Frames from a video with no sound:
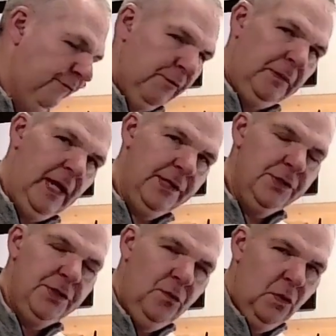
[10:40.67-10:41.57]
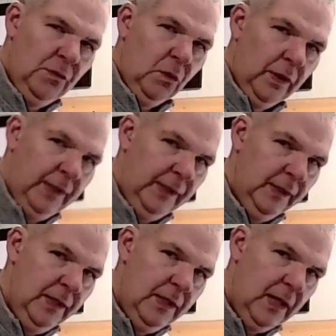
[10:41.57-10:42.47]
If you're planning to do
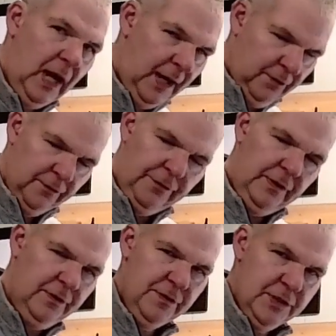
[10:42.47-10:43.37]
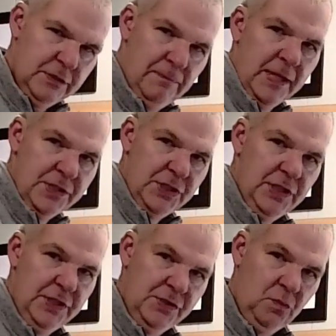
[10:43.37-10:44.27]
woodworking, I don't think that this
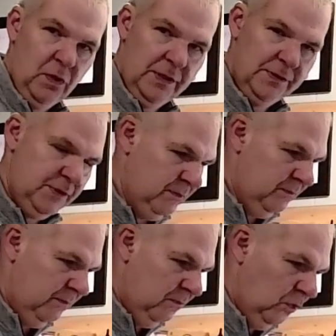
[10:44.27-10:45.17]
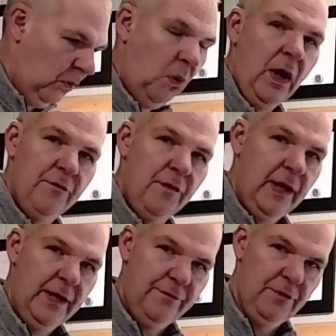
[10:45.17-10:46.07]
bench is what's required
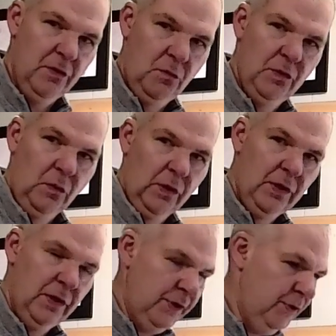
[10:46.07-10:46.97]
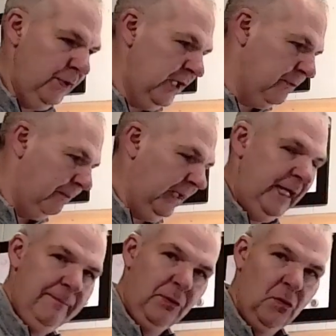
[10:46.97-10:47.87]
for that. If you're a woodworker and you need to
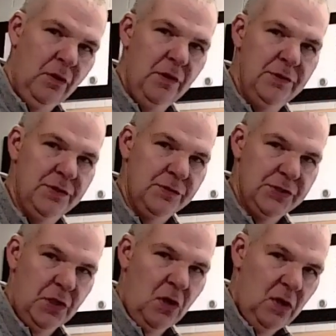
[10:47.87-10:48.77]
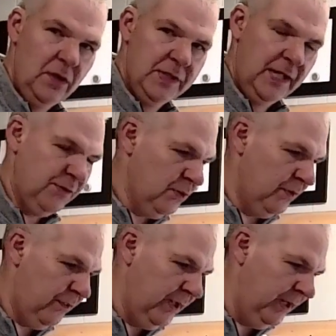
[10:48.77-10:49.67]
plane boards or saw or that
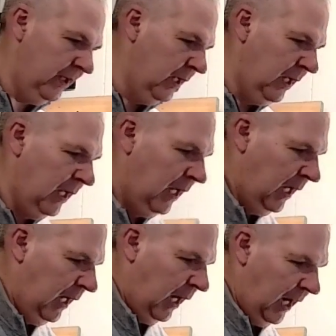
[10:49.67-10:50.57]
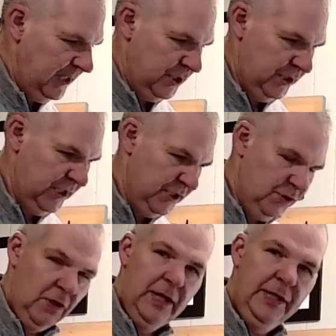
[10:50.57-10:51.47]
sort of thing, I
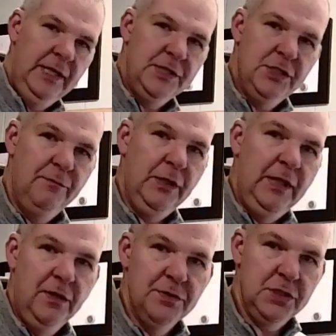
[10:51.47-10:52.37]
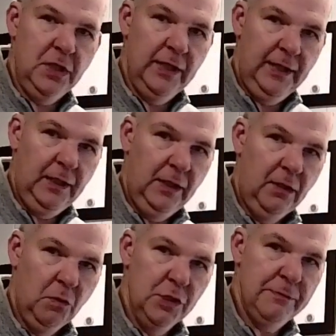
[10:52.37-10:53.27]
suggest trying to get something else like
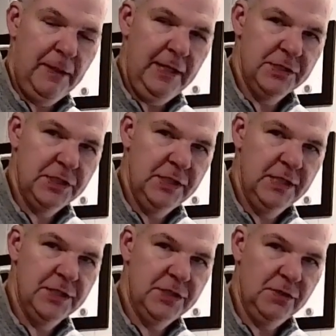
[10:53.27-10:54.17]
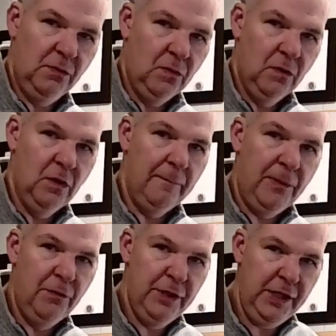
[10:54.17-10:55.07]
a Works Pegasus or
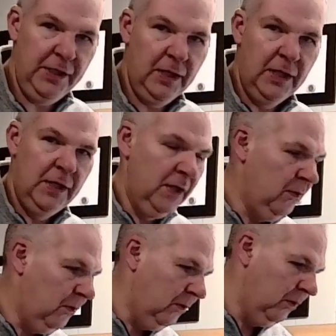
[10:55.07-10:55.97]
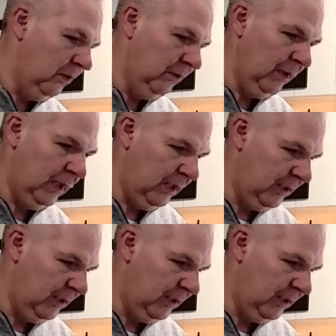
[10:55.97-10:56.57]
a Pony, or